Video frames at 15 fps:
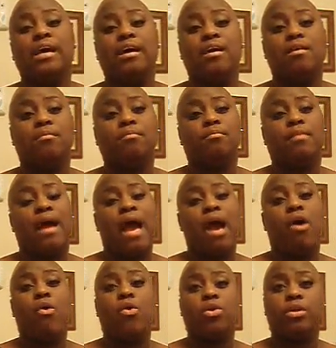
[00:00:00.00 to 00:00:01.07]
um,
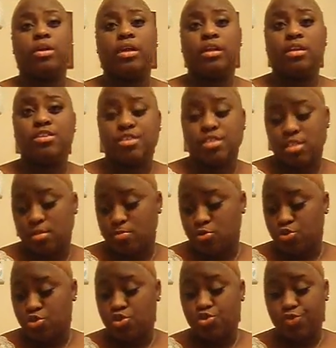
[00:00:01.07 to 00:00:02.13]
I ordered an
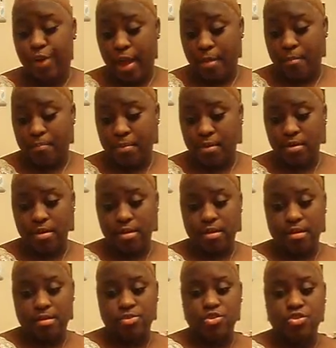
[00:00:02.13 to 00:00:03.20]
adjustable strap
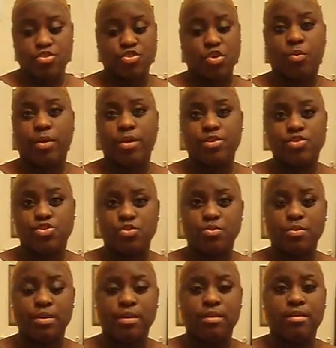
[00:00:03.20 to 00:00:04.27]
uh, to sew
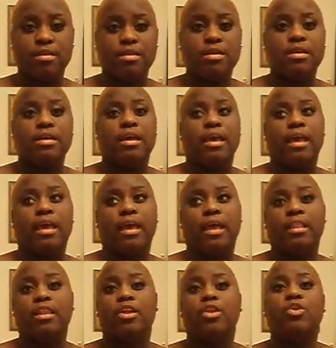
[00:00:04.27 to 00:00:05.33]
into it
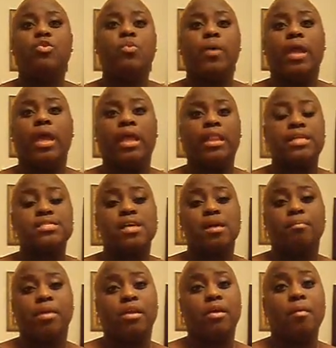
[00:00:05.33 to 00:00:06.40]
and the new wig that's
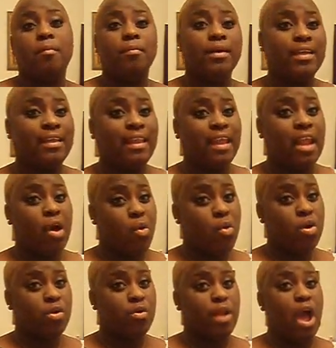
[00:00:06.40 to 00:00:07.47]
coming in on Monday that I
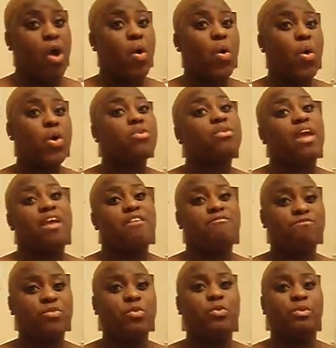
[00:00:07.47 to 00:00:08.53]
ordered, I ordered a
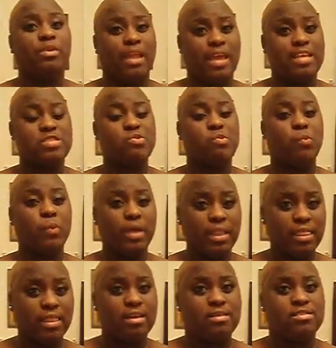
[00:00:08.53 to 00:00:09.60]
full lace
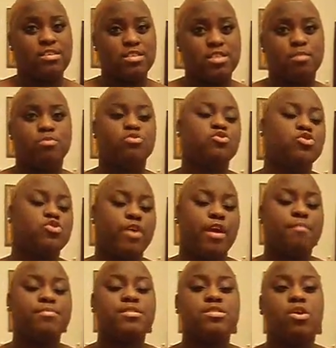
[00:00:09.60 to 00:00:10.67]
with adjustable
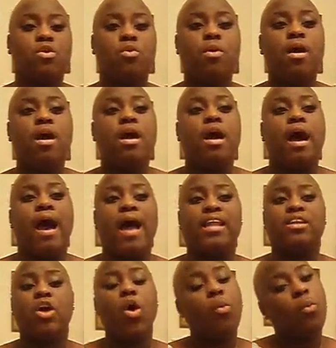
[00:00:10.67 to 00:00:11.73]
straps. So I
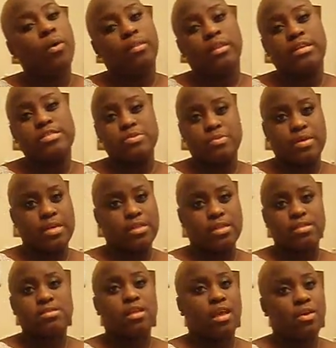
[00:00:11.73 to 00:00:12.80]
don't want this wig
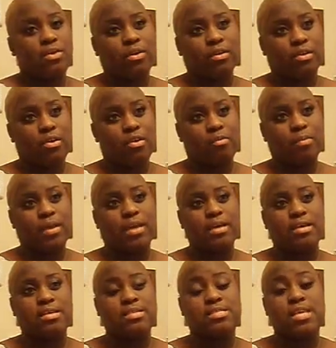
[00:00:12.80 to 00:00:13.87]
to stay on long
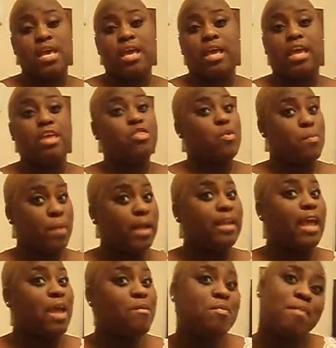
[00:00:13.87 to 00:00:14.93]
because either
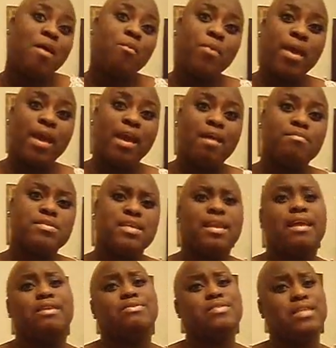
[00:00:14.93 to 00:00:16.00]
Monday when my wig comes
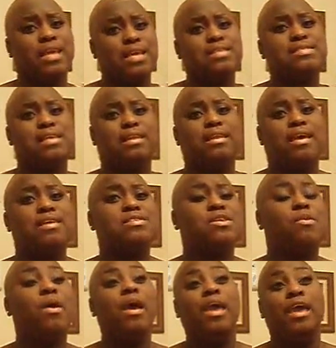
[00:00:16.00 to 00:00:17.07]
in, I know today is Sunday,
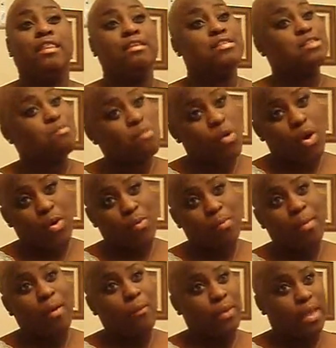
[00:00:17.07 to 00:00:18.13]
so either tomorrow
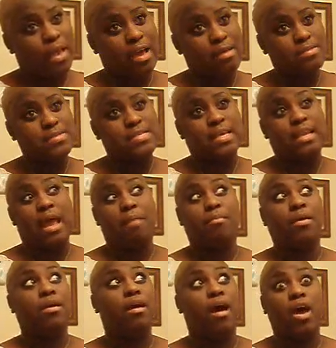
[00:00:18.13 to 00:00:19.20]
when my wig comes in,
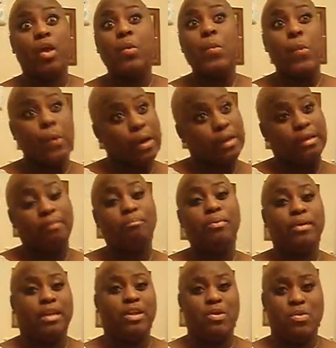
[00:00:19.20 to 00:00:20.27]
I'm going to want to
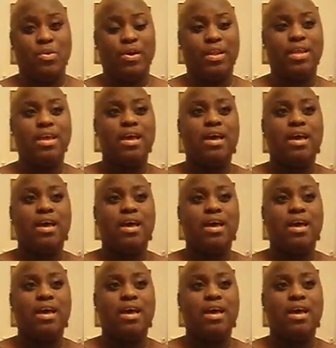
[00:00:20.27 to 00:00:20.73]
put it on.